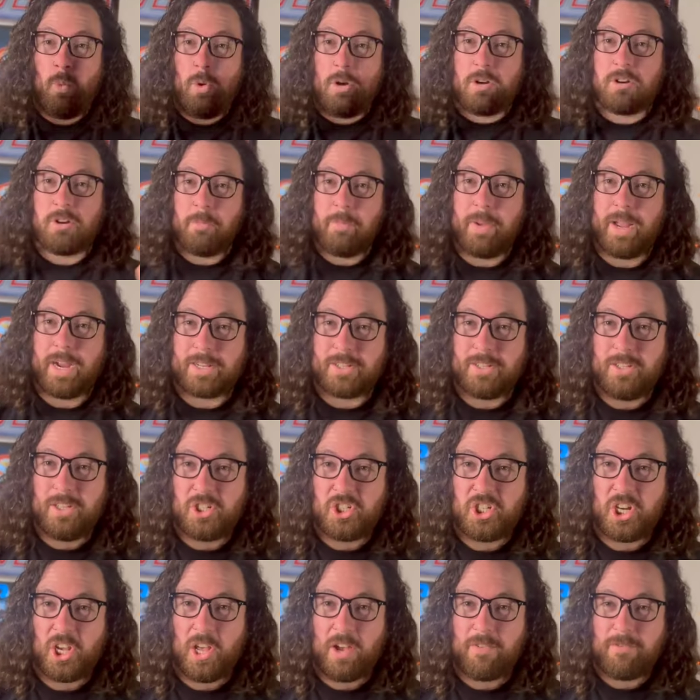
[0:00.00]
Welcome back to the
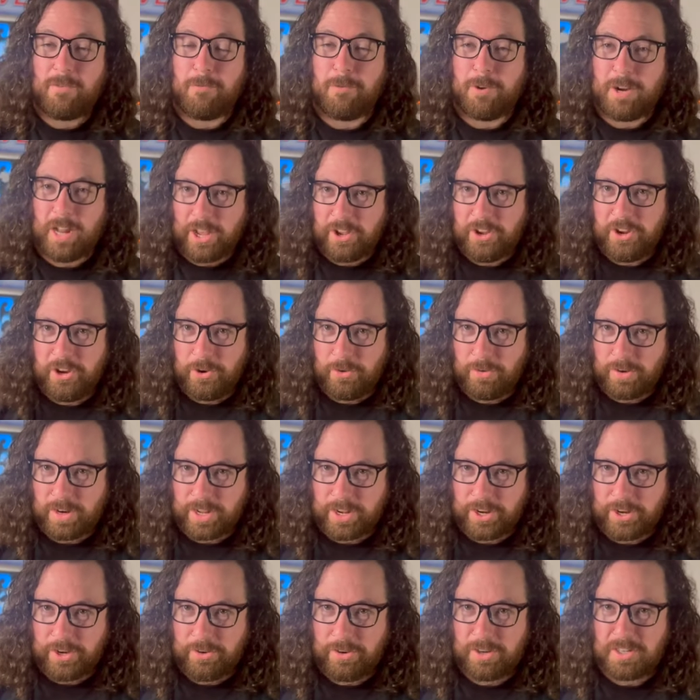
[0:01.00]
channel, everyone. How you doing? How
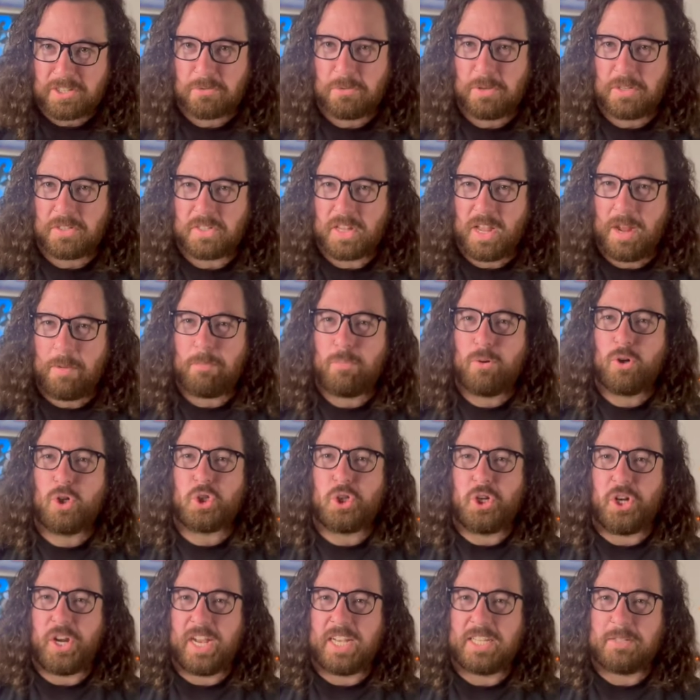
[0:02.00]
you doing? I just want to say I
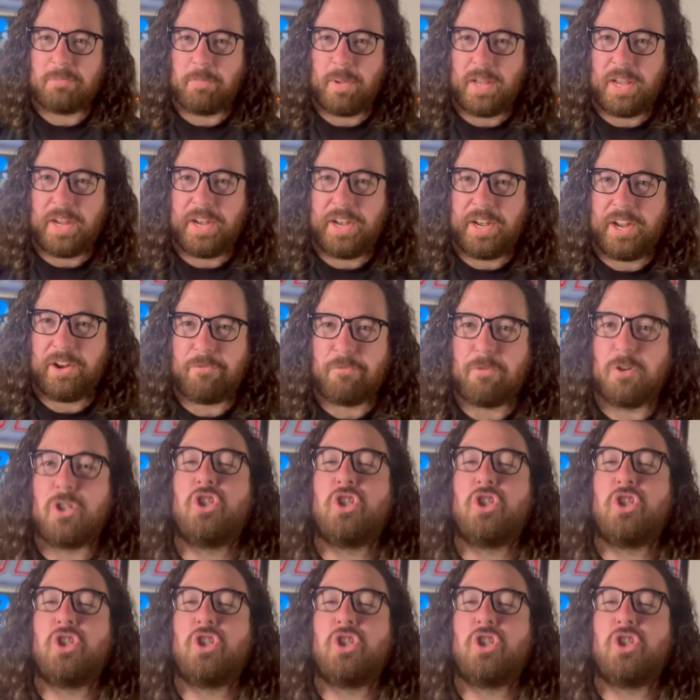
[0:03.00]
appreciate you guys being here for